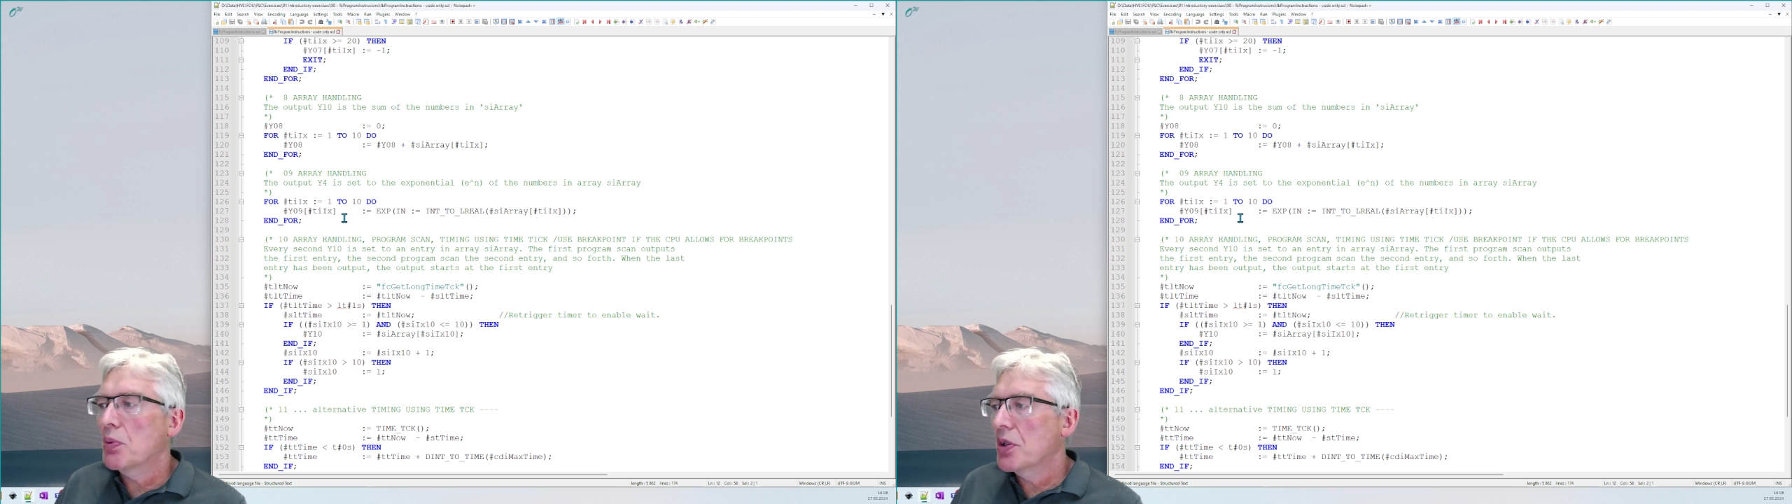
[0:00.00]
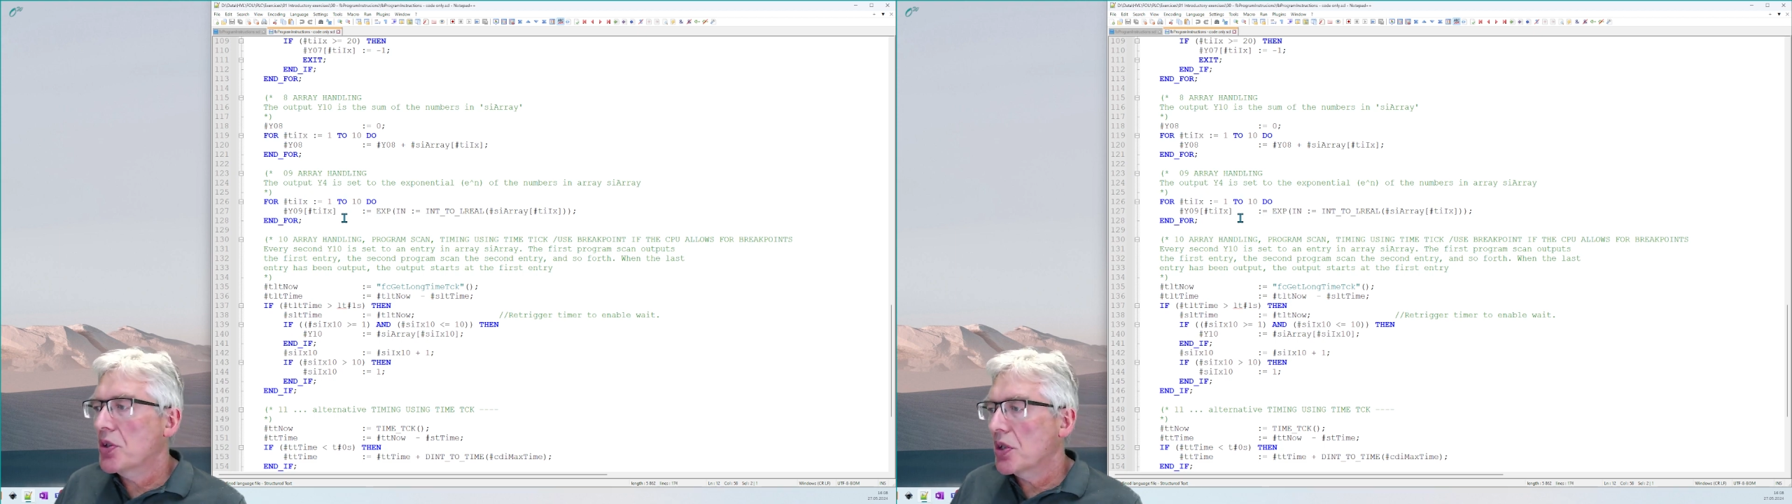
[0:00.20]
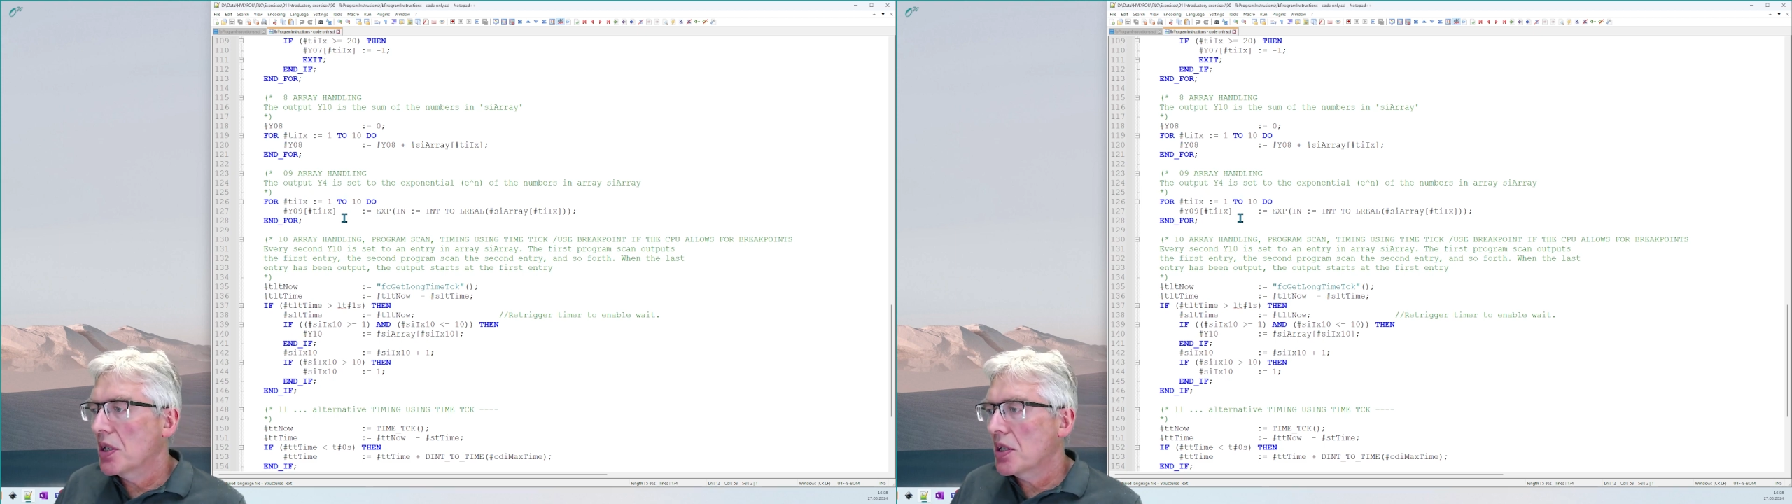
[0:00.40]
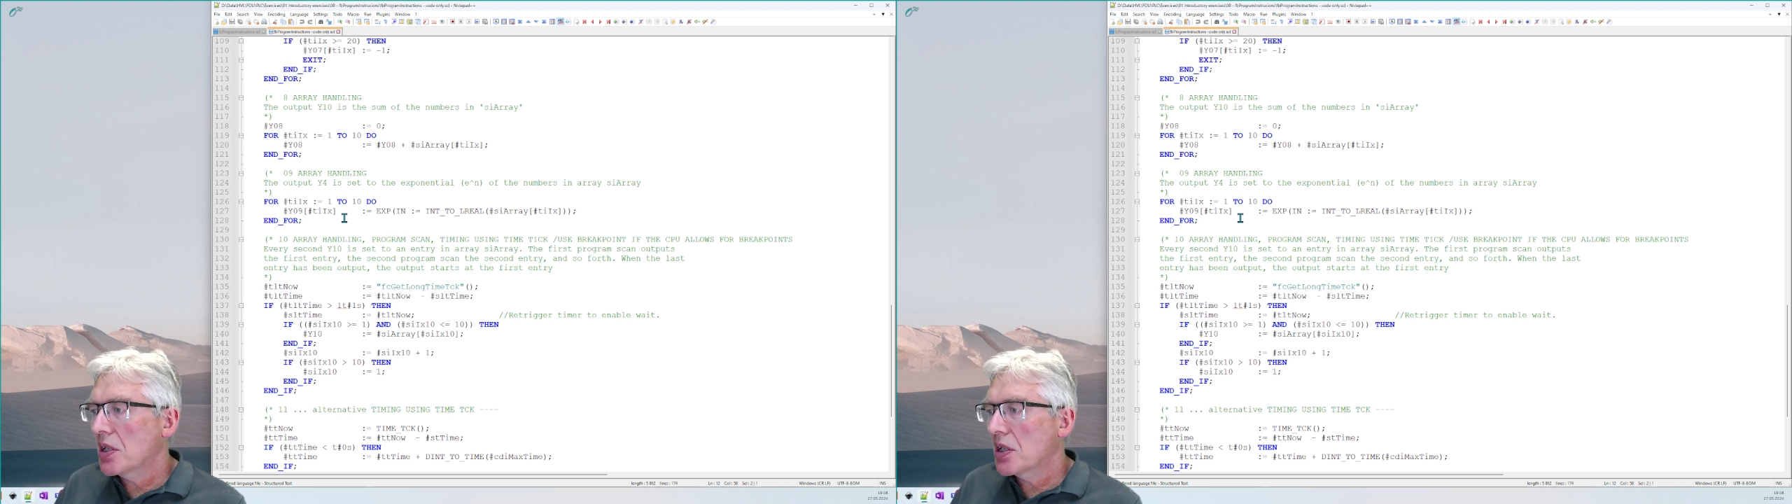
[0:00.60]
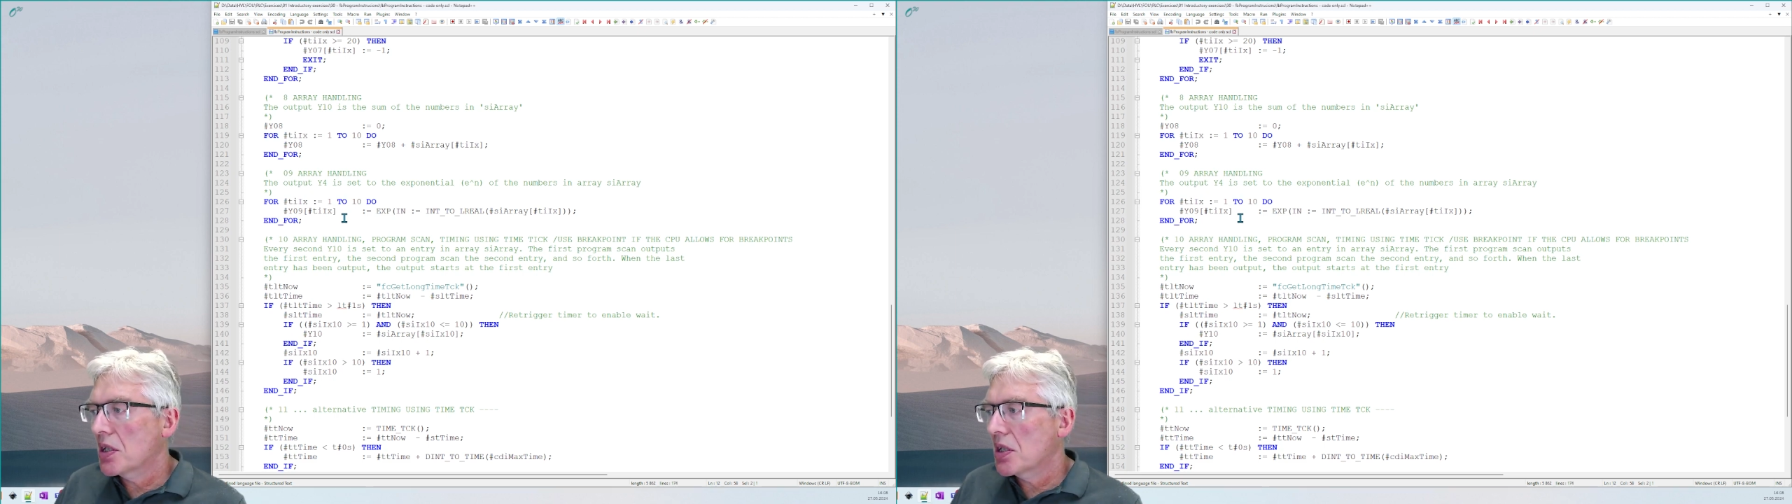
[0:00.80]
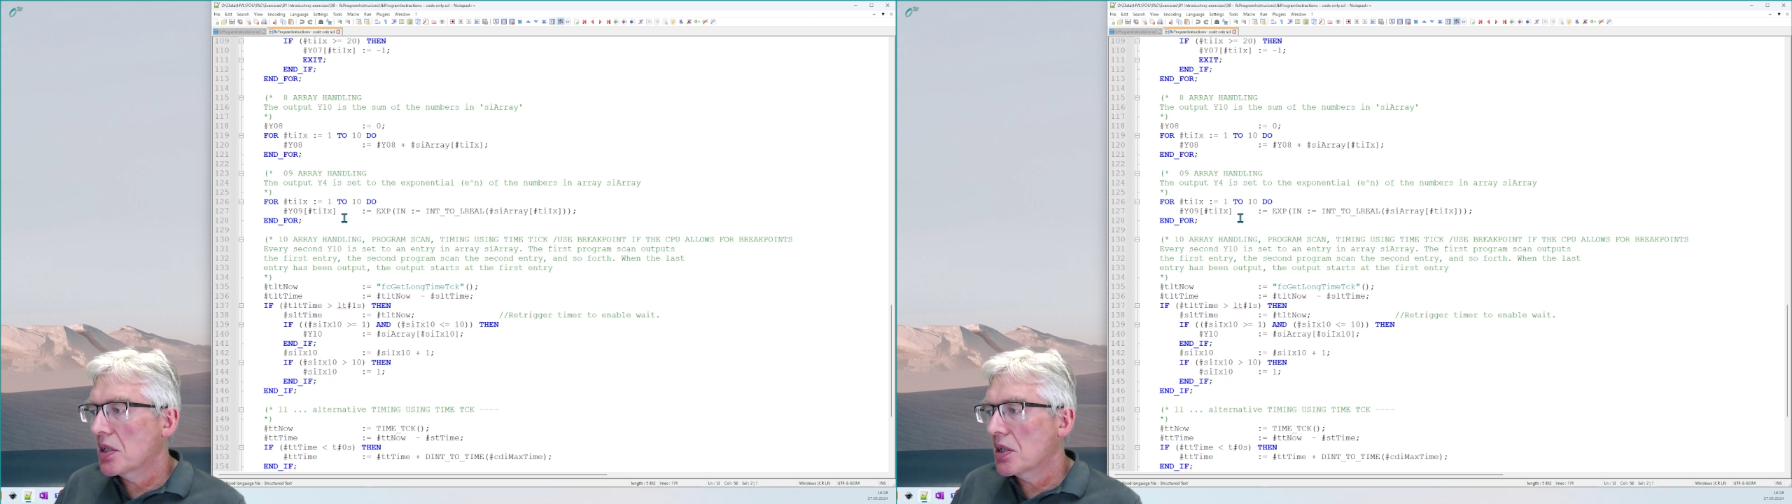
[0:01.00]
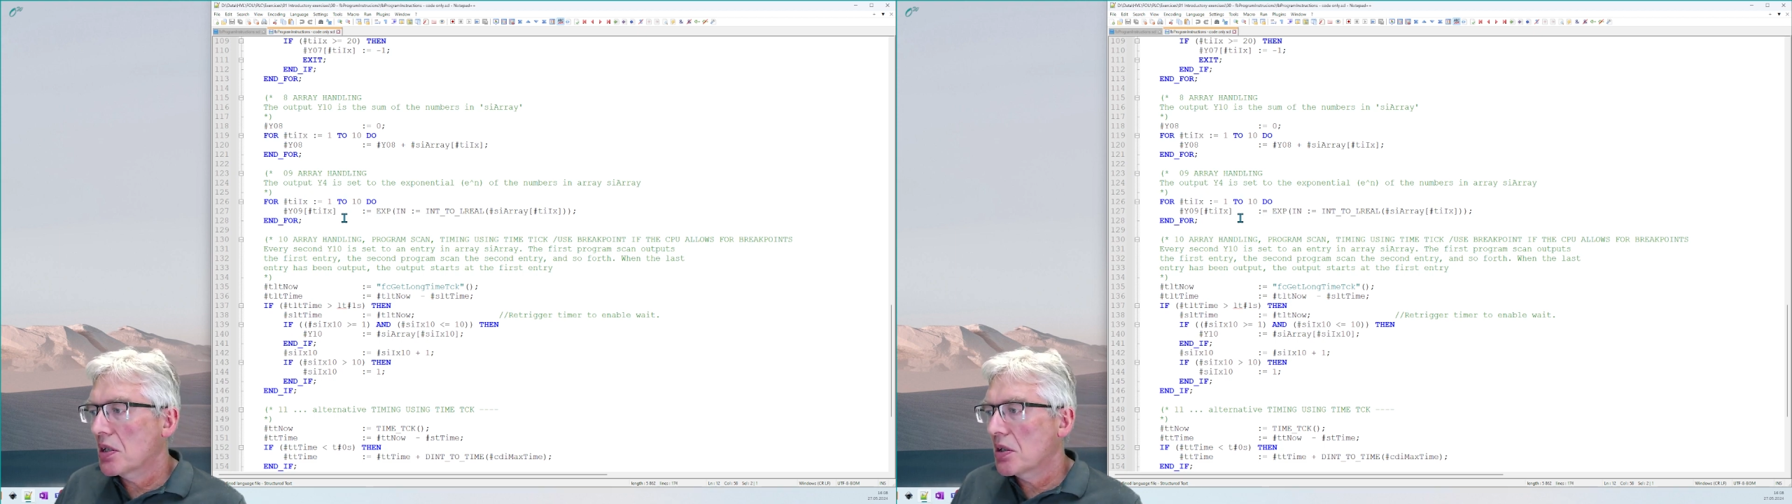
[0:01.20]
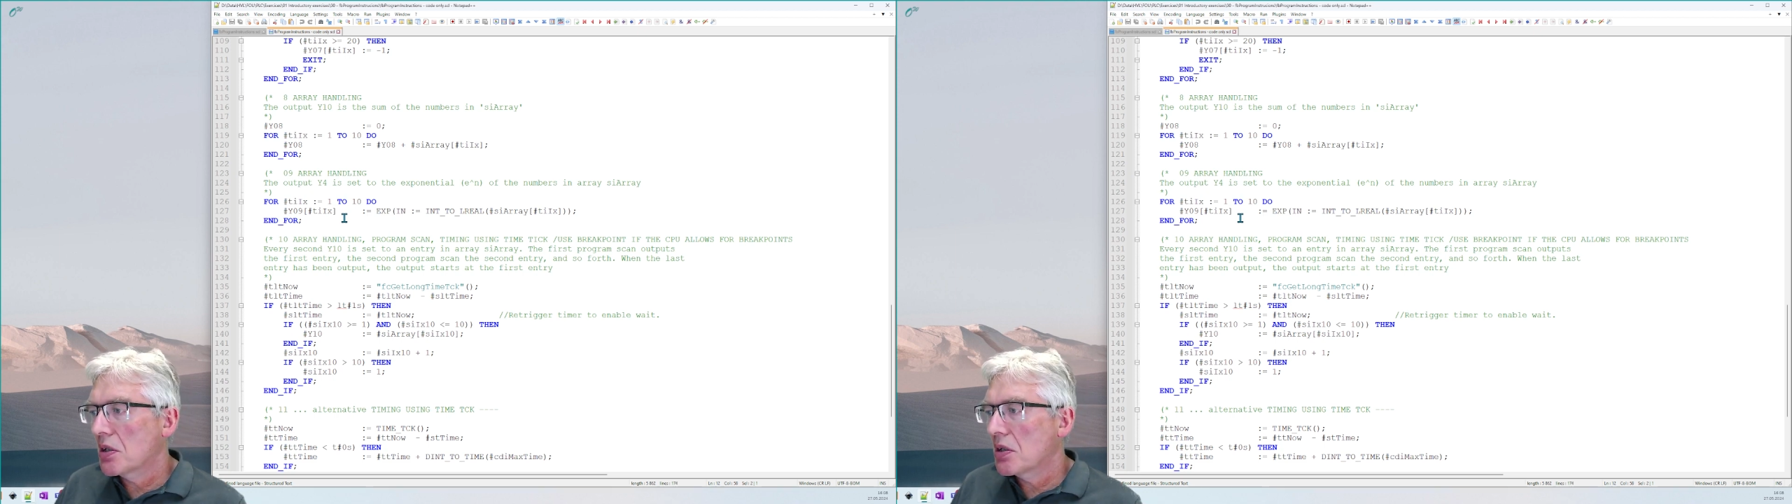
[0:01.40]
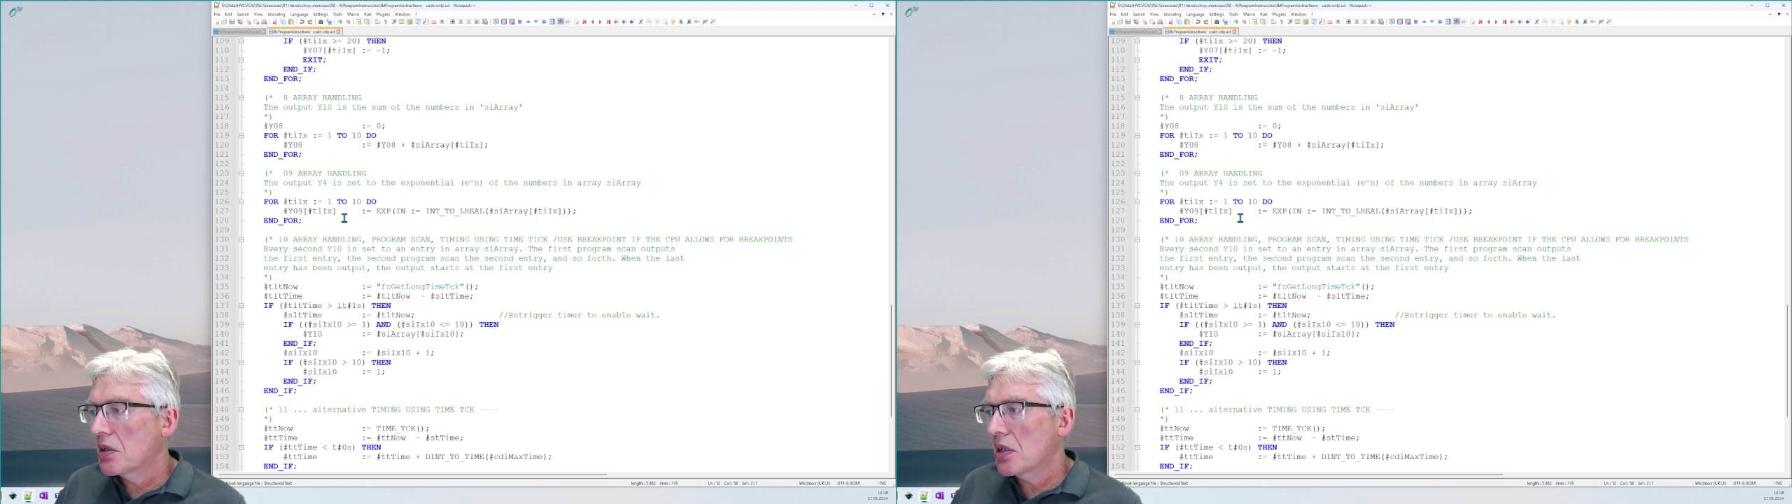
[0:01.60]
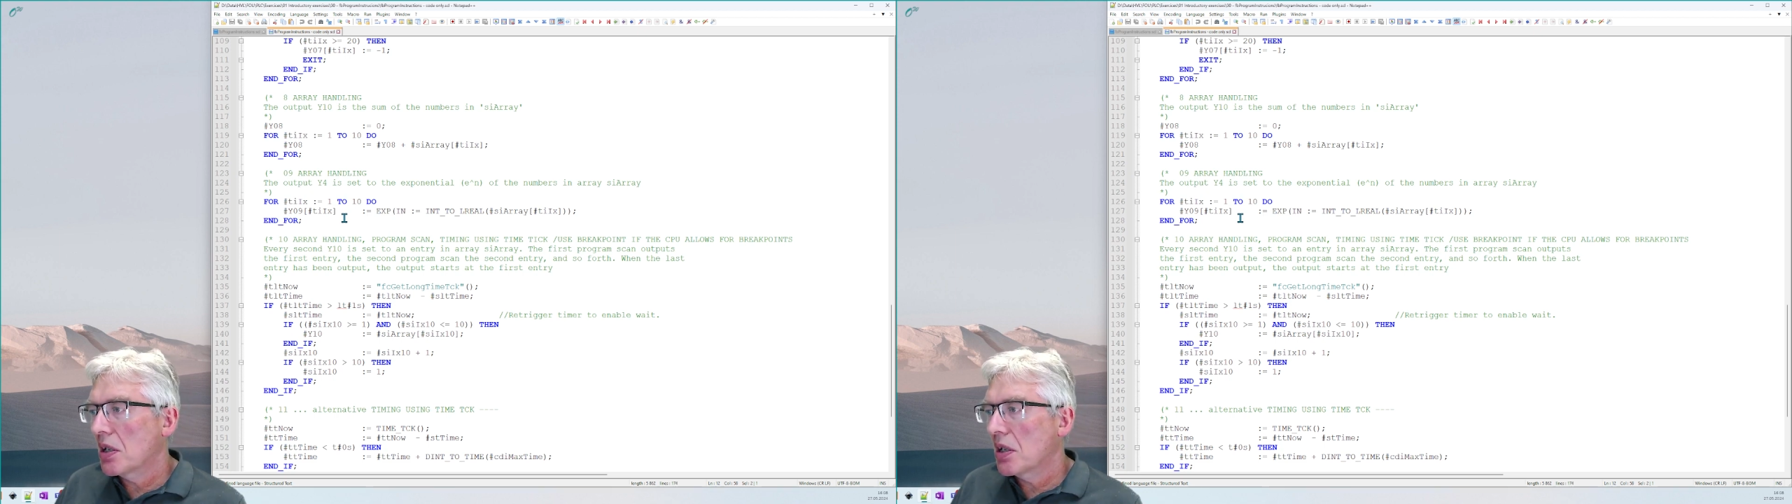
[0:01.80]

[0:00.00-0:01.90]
which is